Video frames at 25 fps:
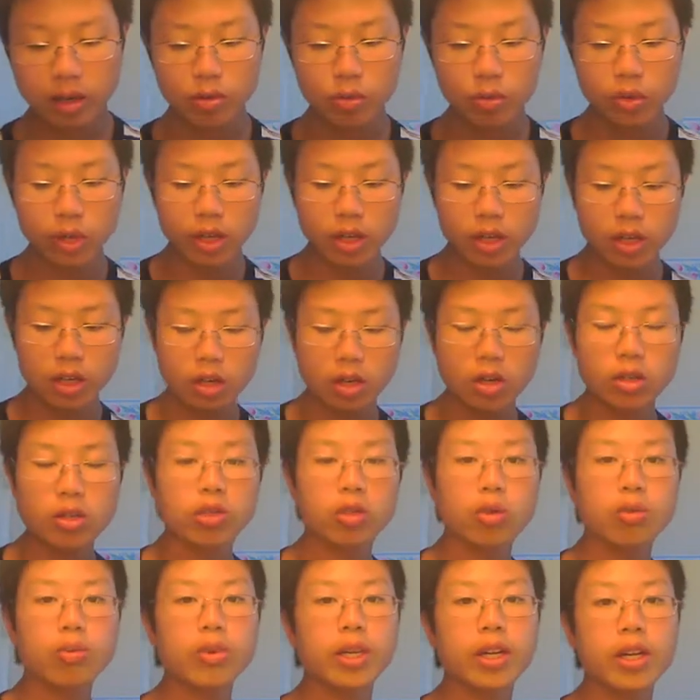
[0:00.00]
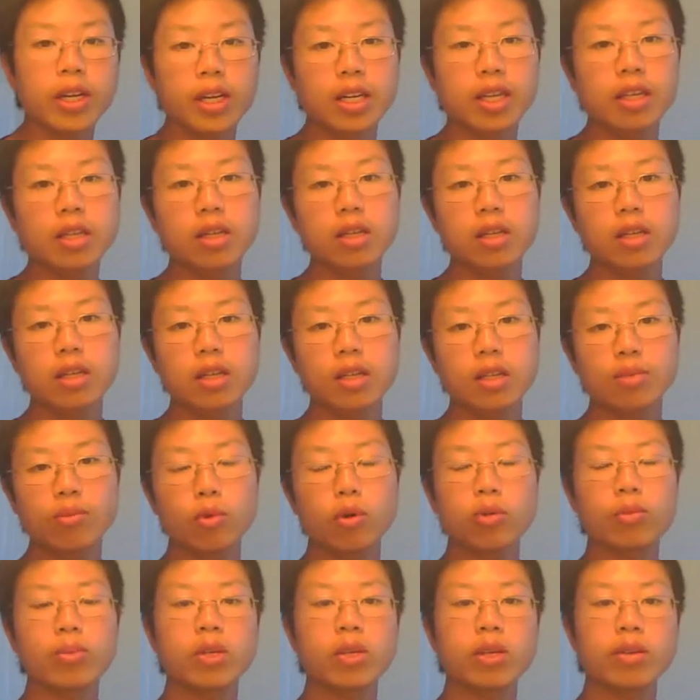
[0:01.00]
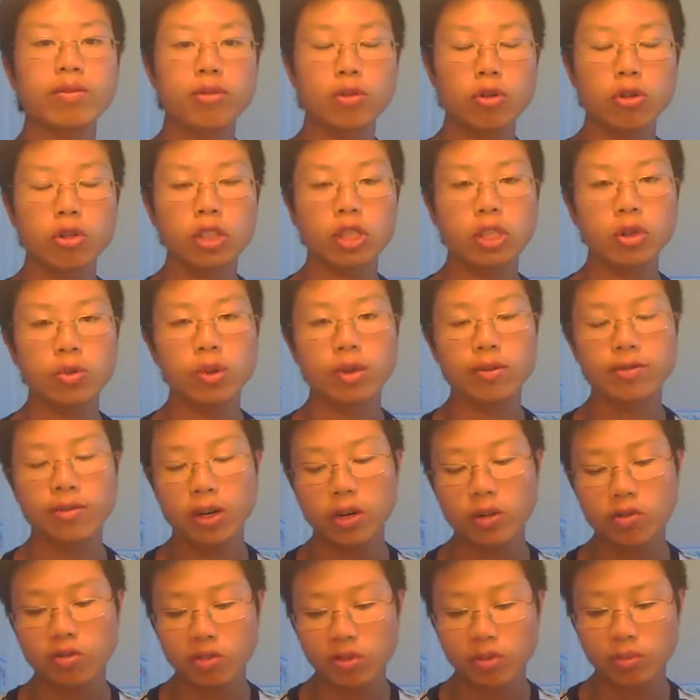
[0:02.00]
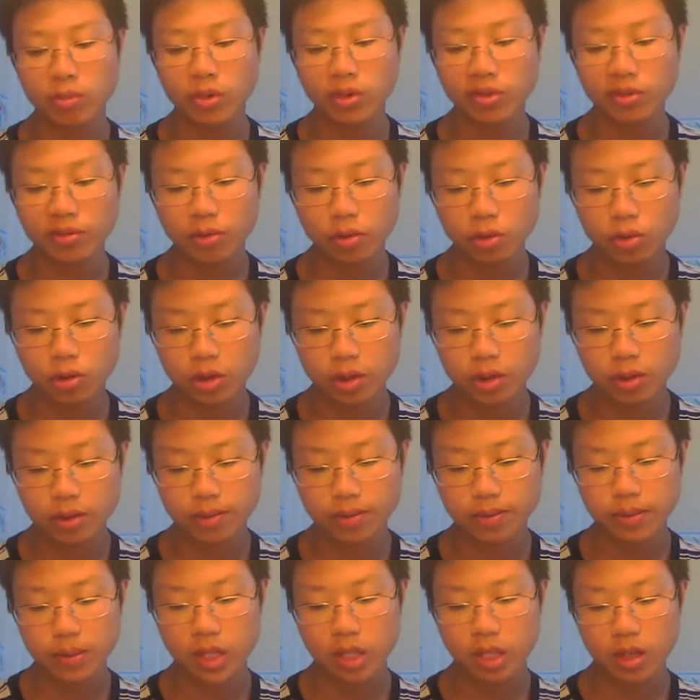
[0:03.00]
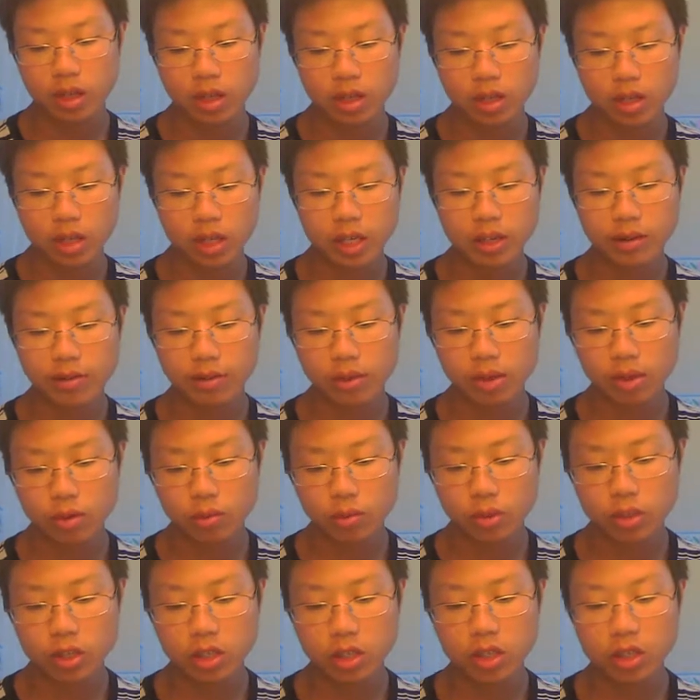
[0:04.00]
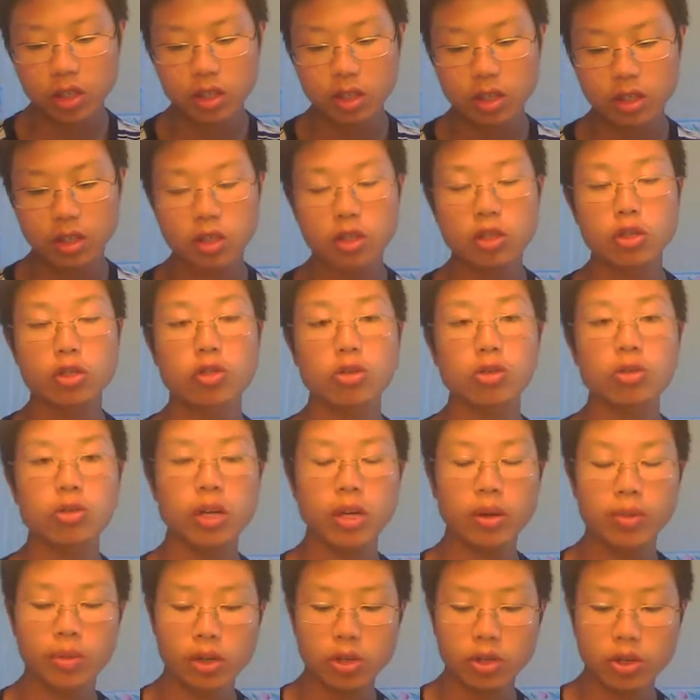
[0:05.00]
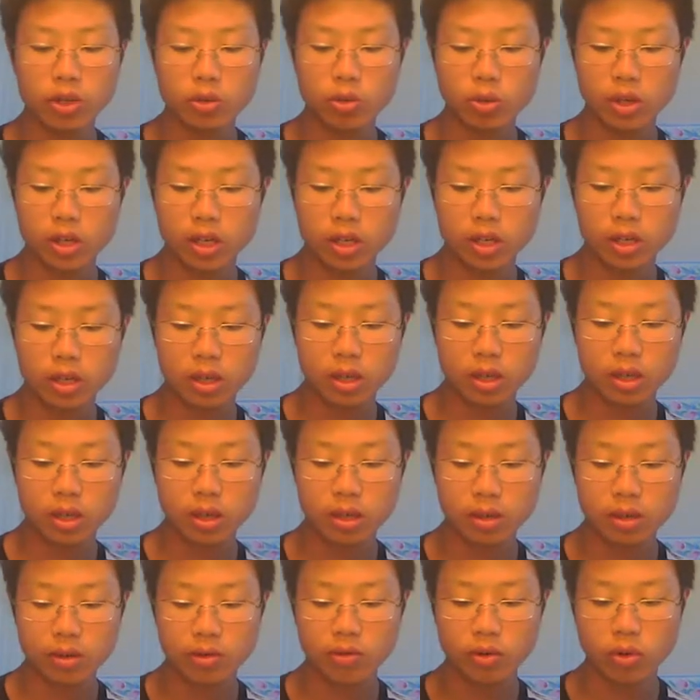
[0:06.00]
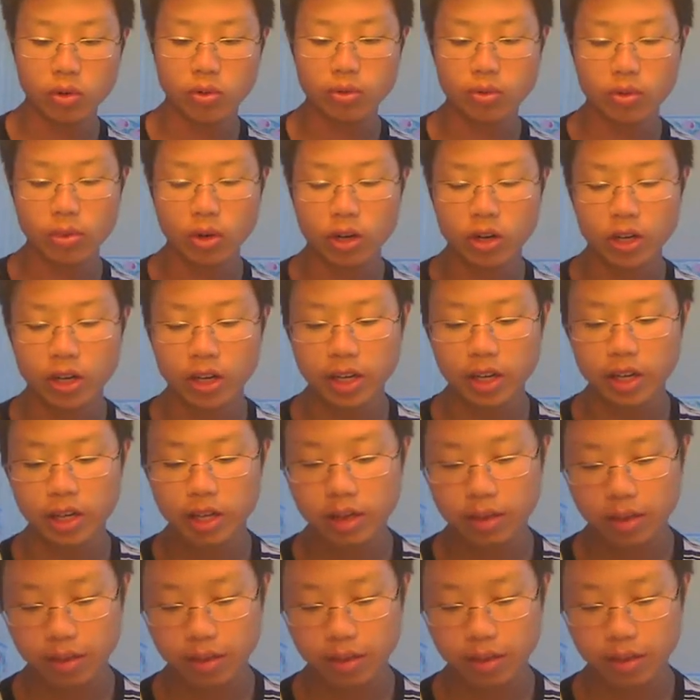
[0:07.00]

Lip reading: We can also plug in the moment of inertia we found from before, which is 2 ml squared from part A.